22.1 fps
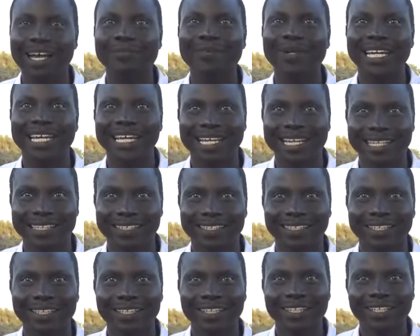
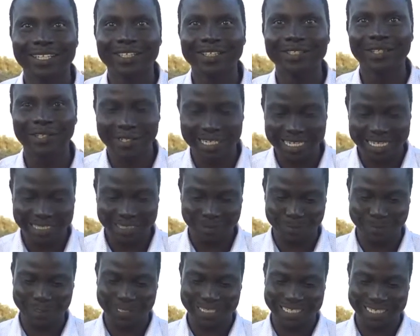American. So
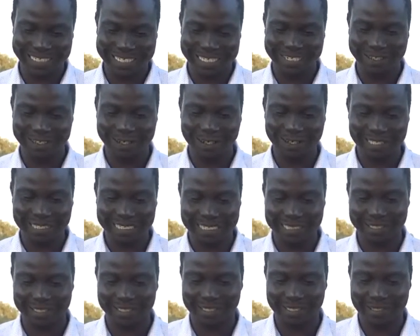let's put it in
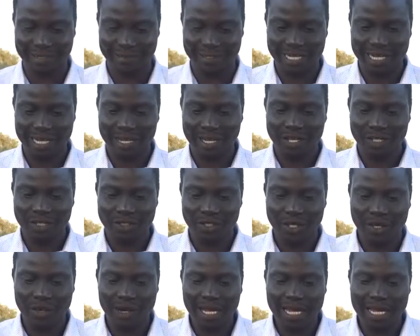context.
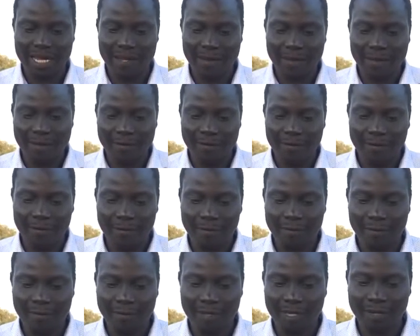So
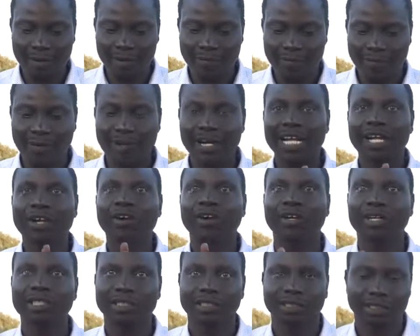for a
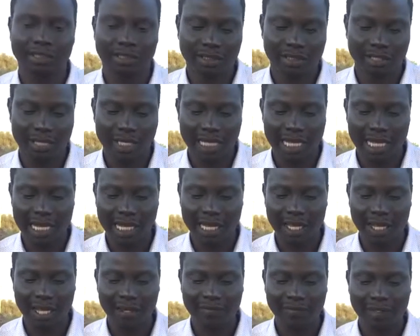cost
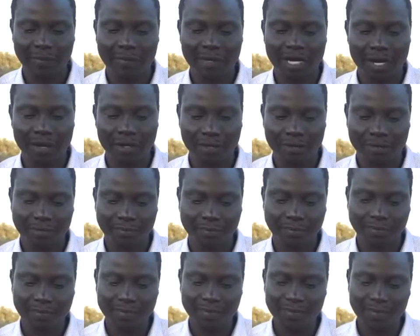of about
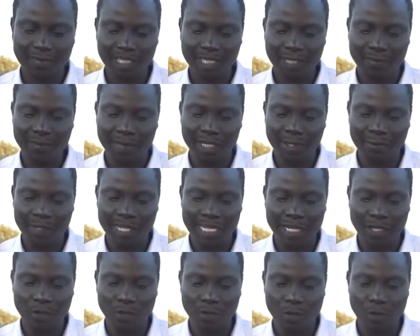
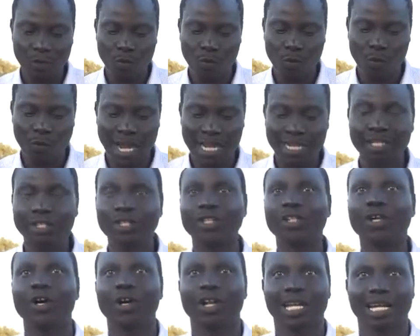between
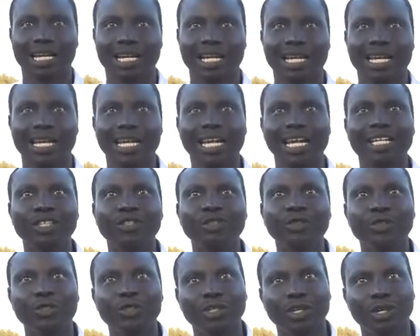$1
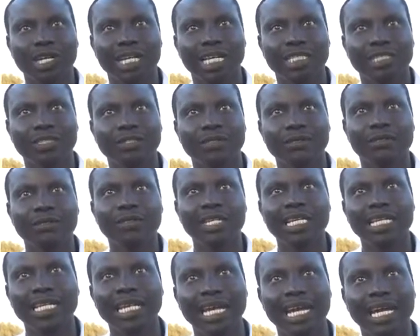and $2,
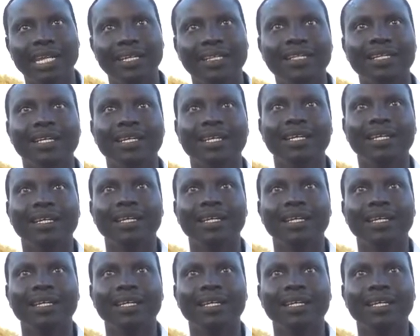we can